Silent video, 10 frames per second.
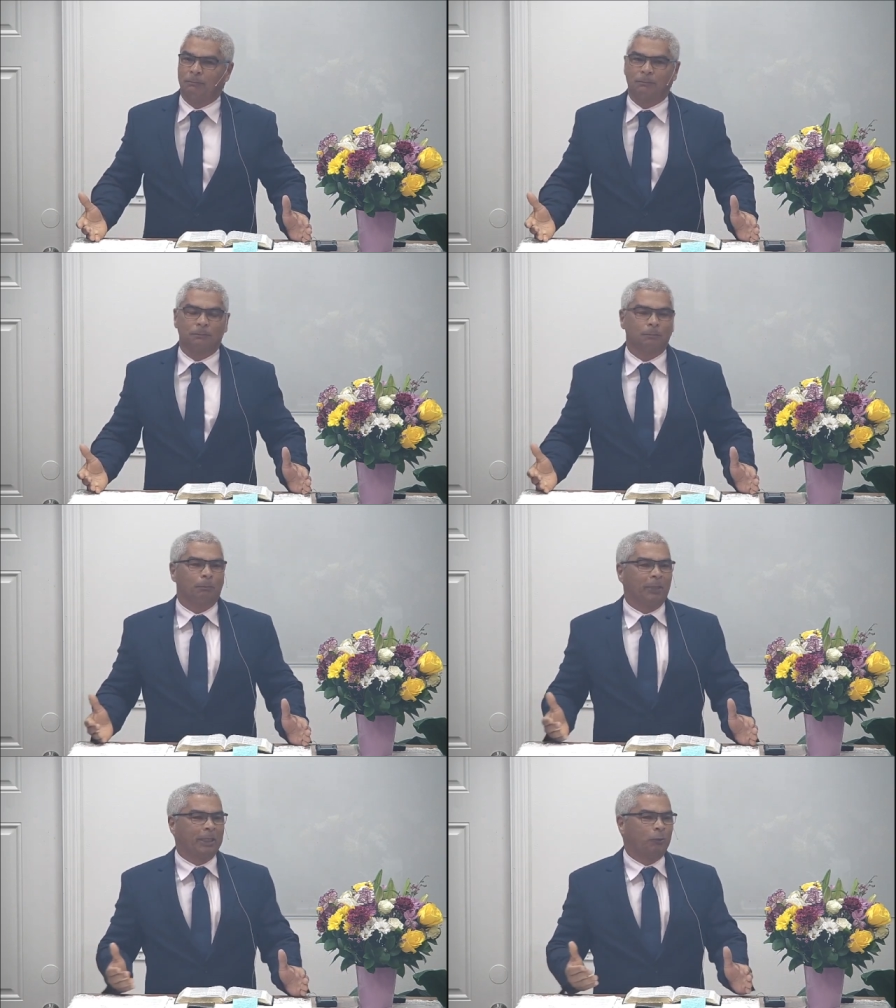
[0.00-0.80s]
that
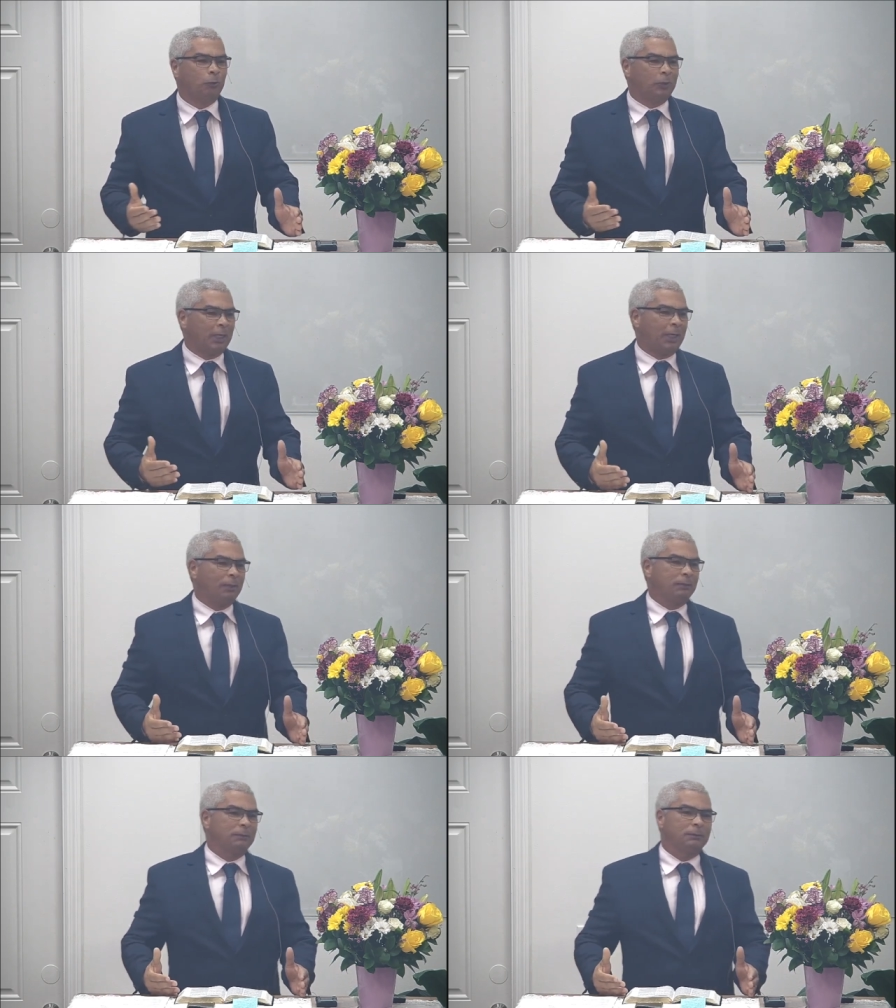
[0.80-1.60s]
he had
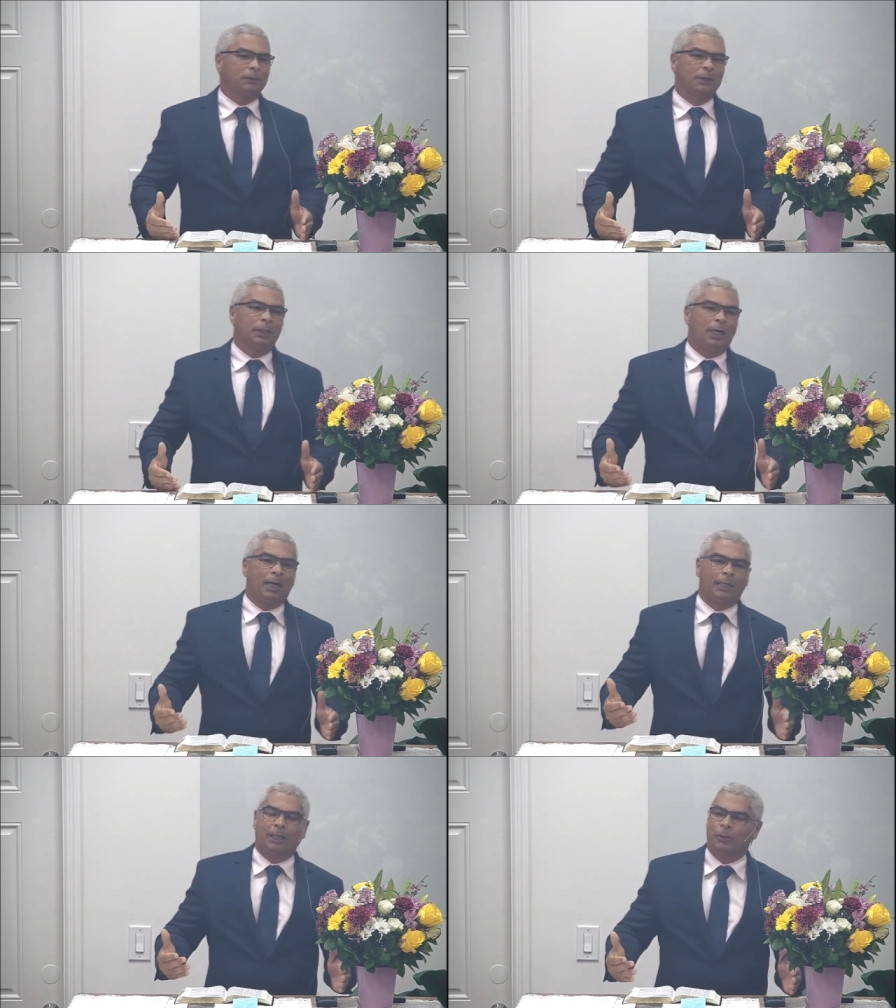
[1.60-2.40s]
access to, they
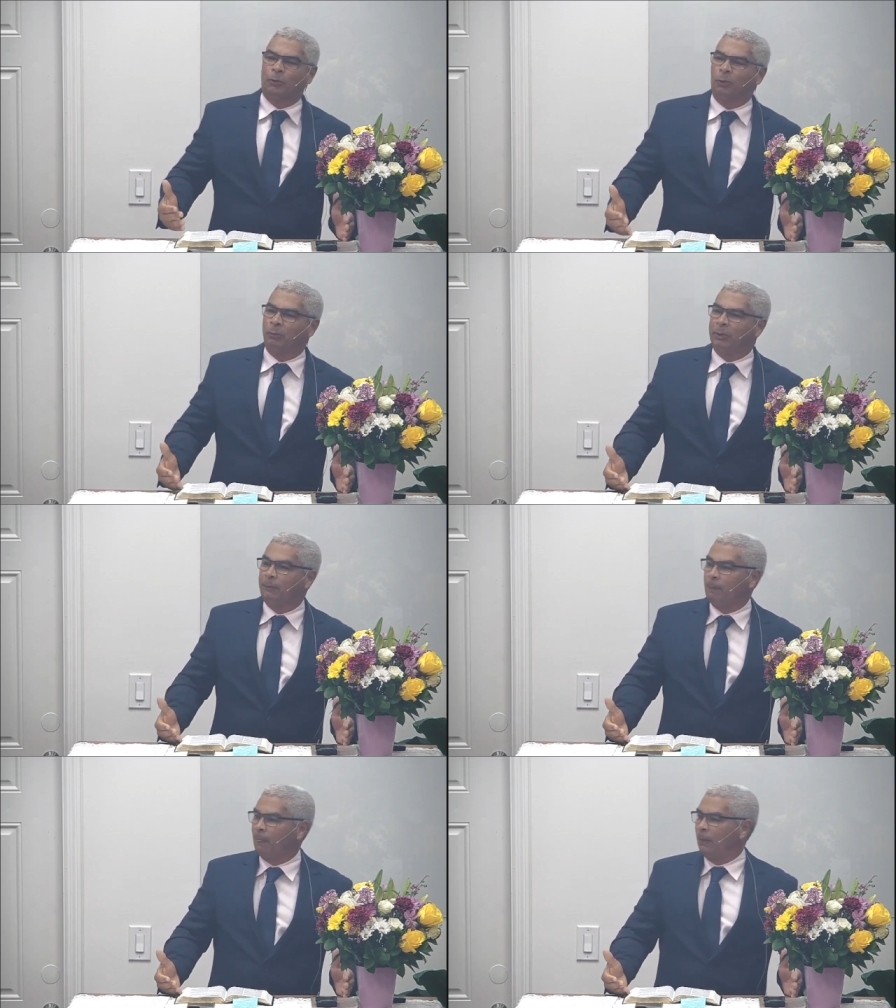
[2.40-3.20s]
were not
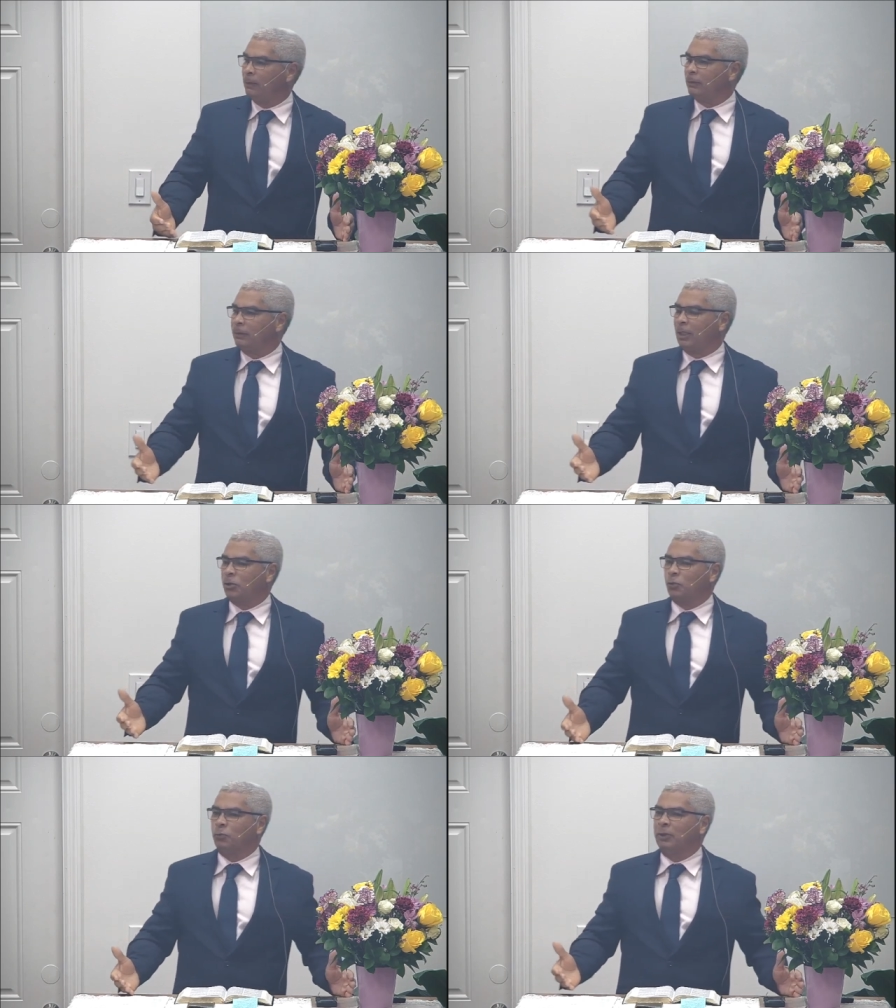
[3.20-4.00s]
enough
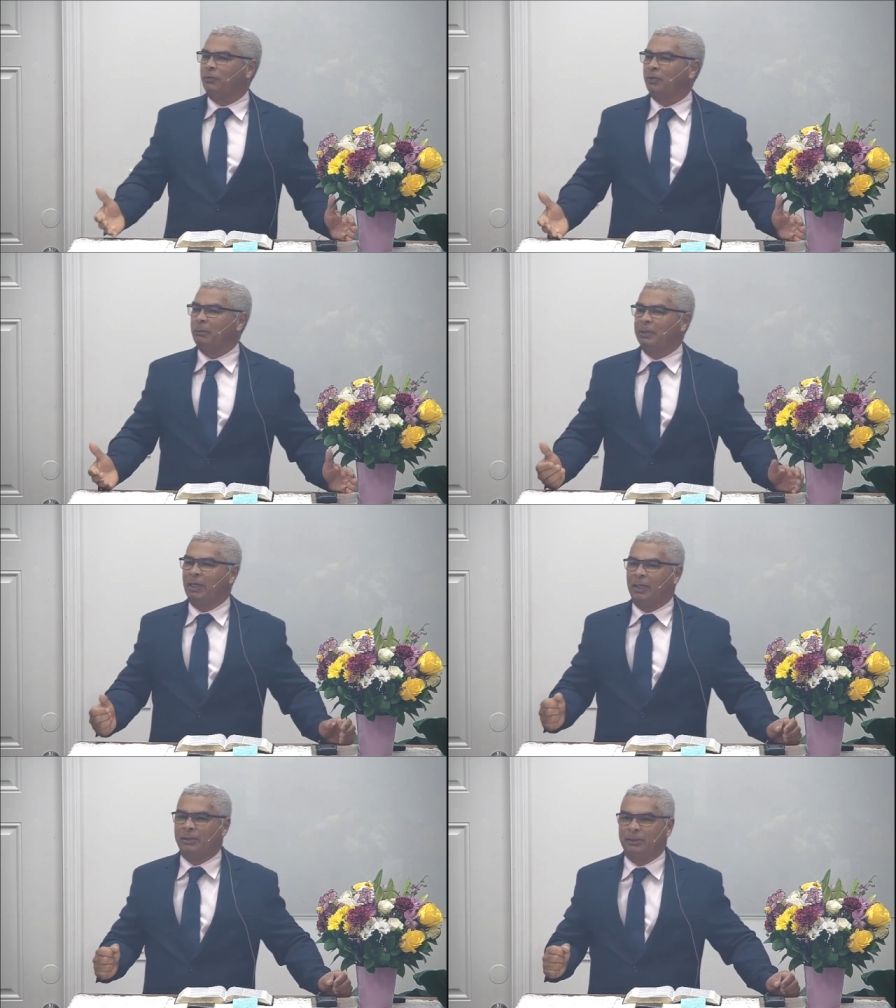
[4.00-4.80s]
to
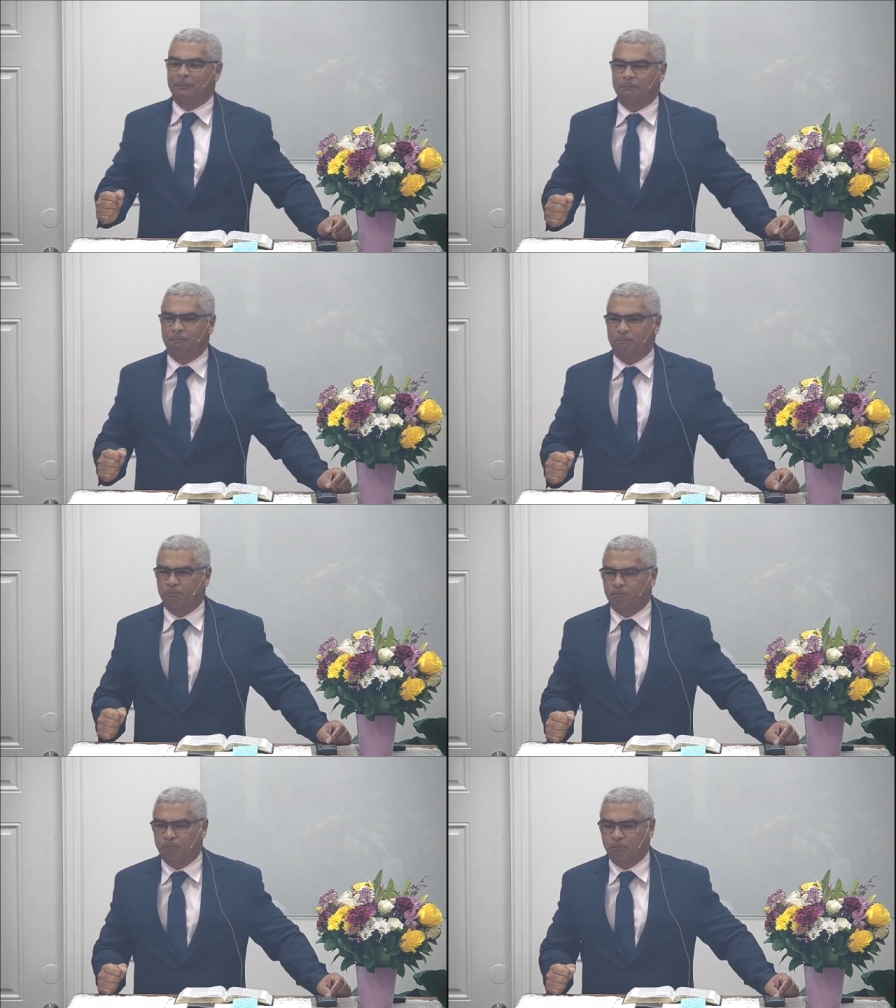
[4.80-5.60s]
heal this man
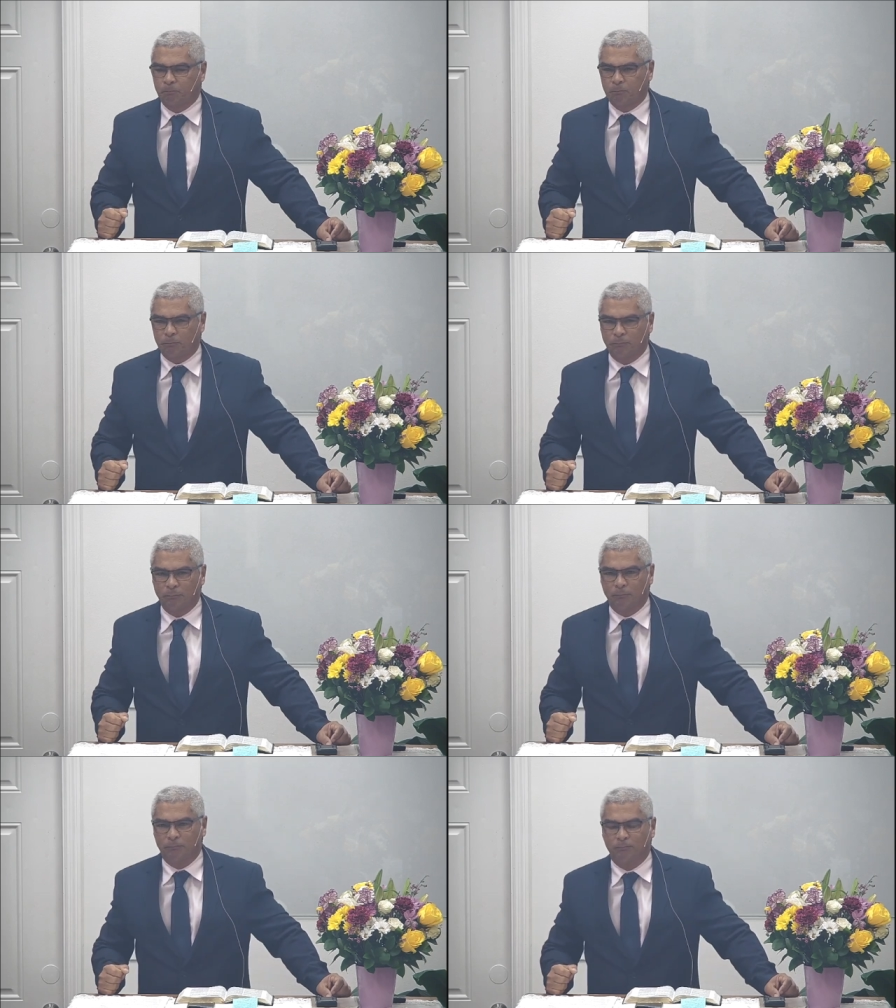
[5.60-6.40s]
of his
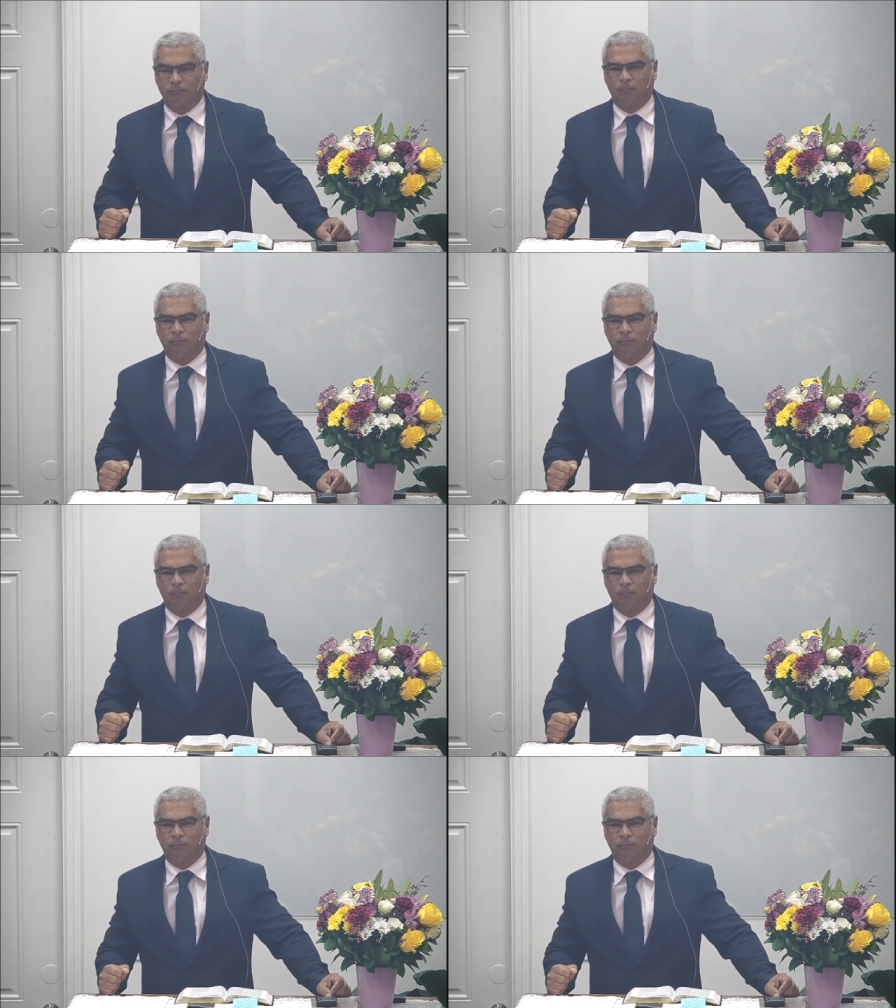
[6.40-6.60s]
illness.